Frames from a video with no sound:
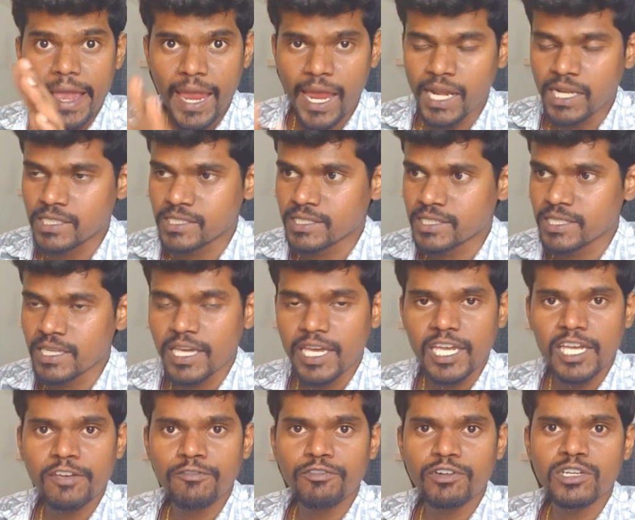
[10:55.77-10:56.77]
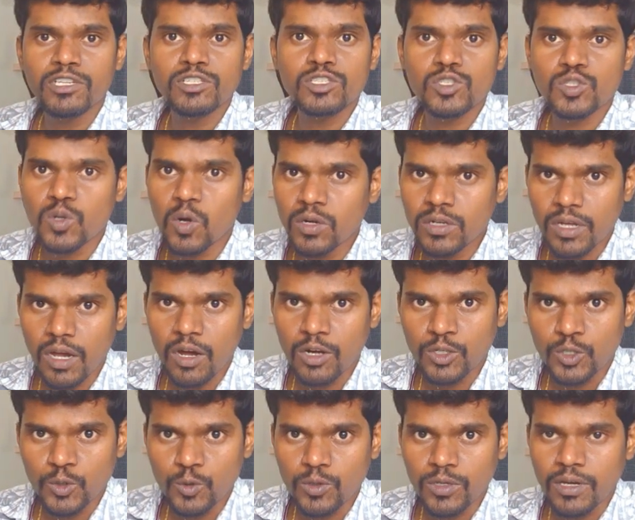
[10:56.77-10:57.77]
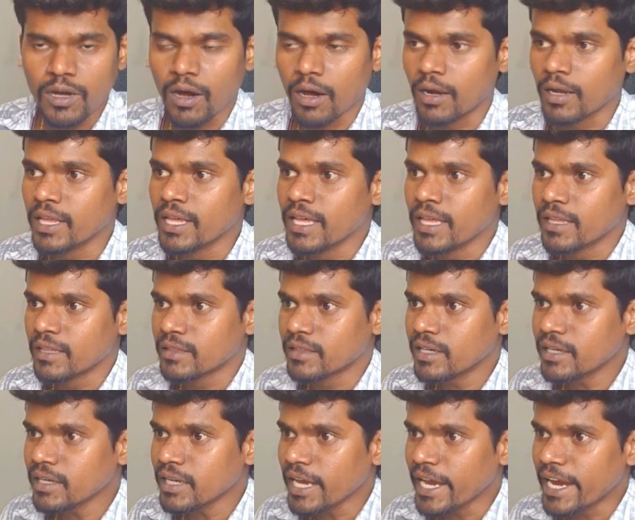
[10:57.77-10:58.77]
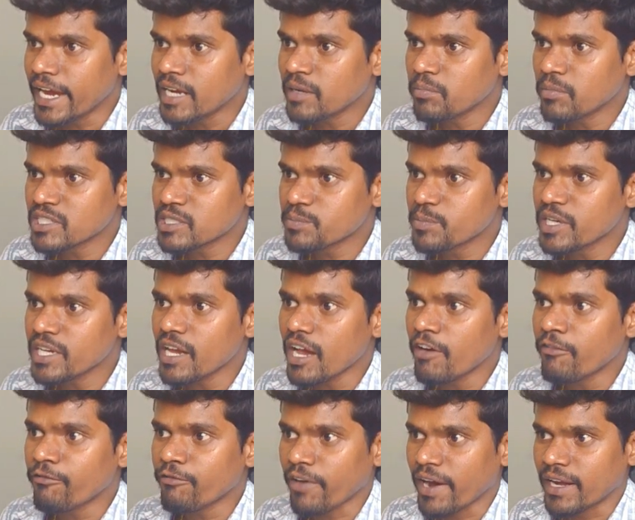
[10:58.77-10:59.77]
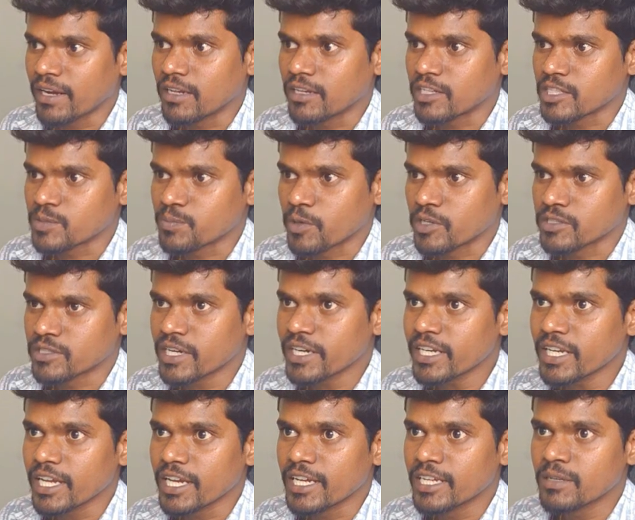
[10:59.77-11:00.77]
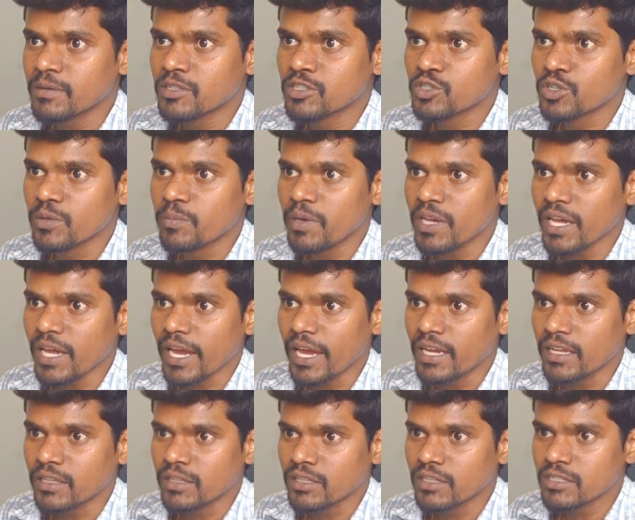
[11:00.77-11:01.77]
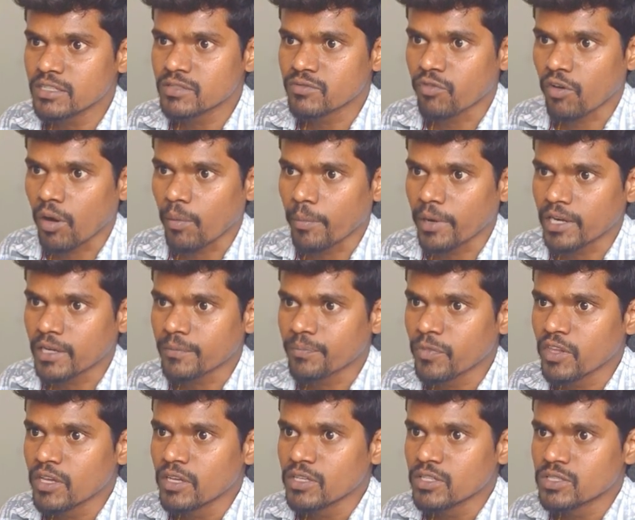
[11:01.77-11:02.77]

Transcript: Else, if it is not a tool call, then it must be a final response, right? It should be in this format.